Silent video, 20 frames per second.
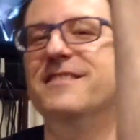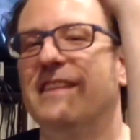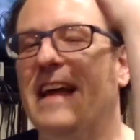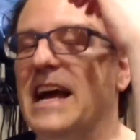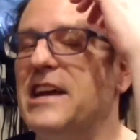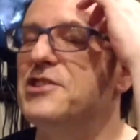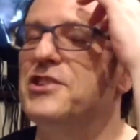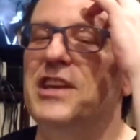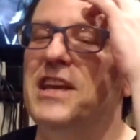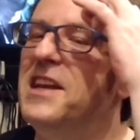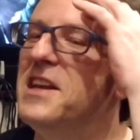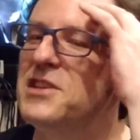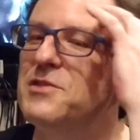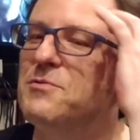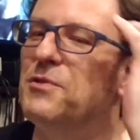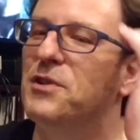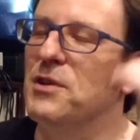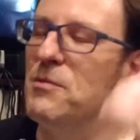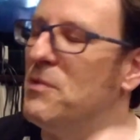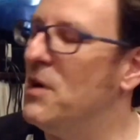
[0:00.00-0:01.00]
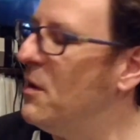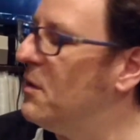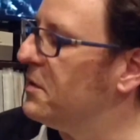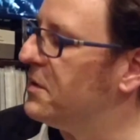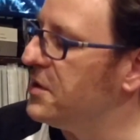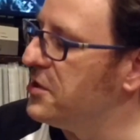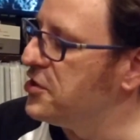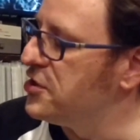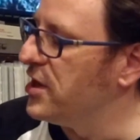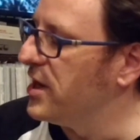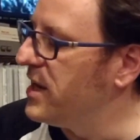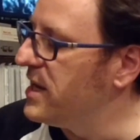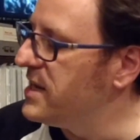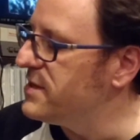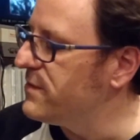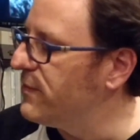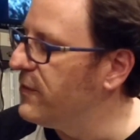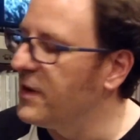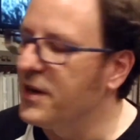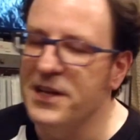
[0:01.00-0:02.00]
Actually, he does really well with the shit.
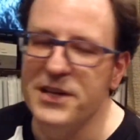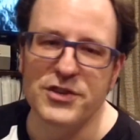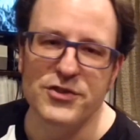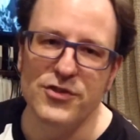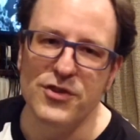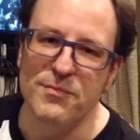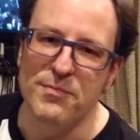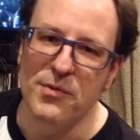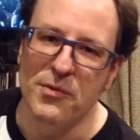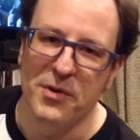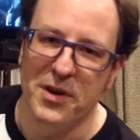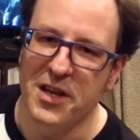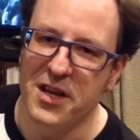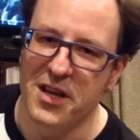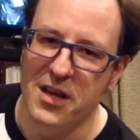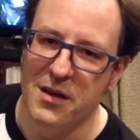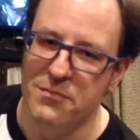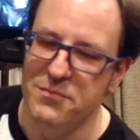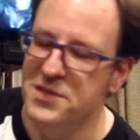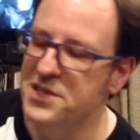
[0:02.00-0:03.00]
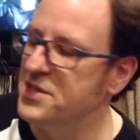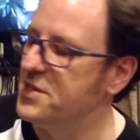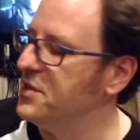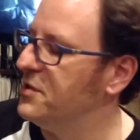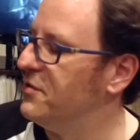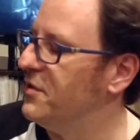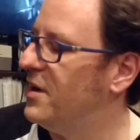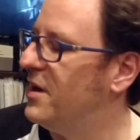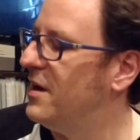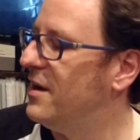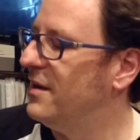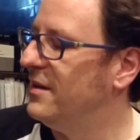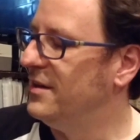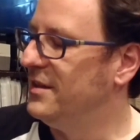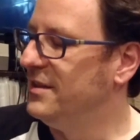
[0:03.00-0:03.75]
He's a fucking trooper when it comes to